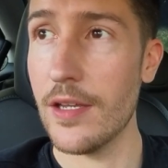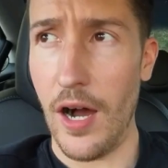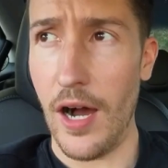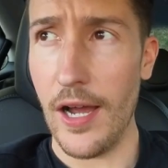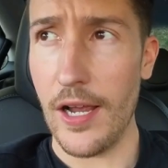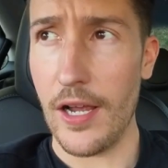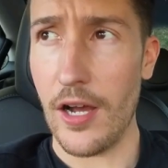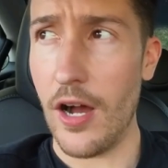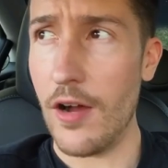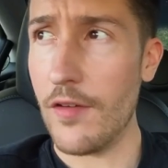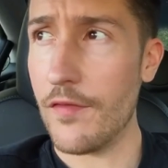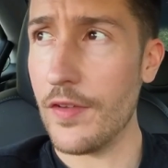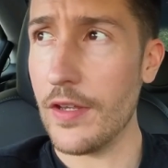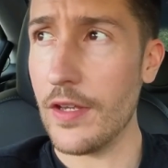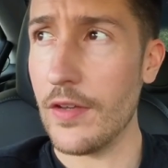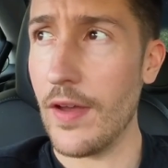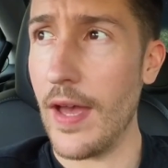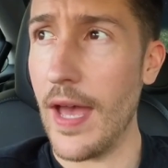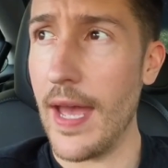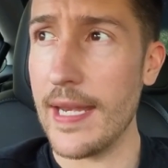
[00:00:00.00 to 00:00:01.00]
I can't think
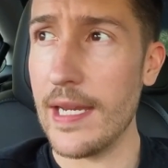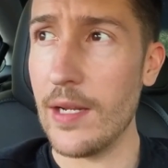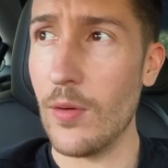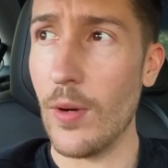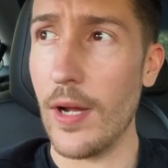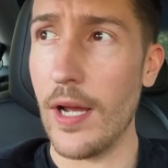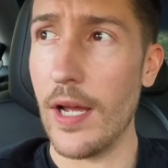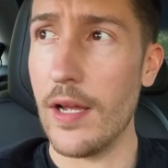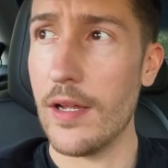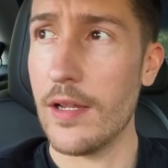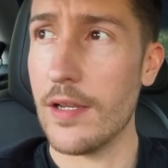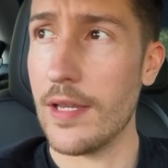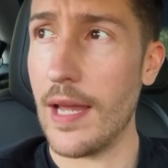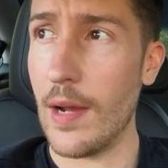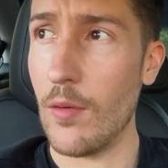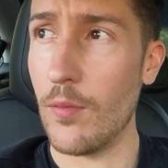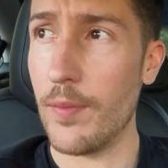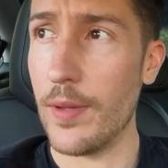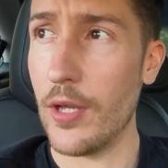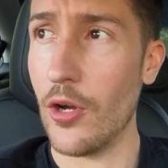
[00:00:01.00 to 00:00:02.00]
of anywhere
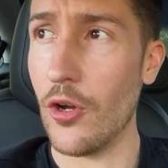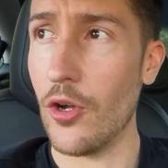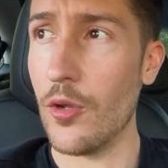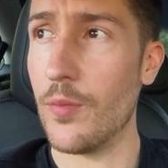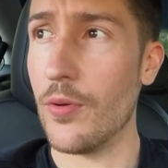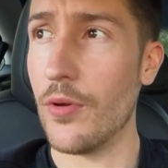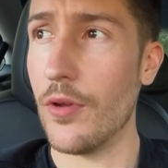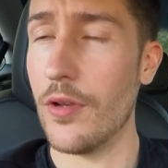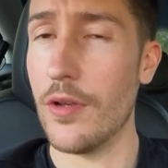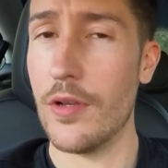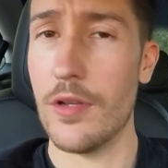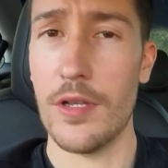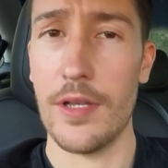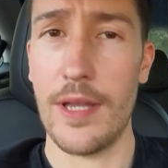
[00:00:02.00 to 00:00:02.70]
that would be open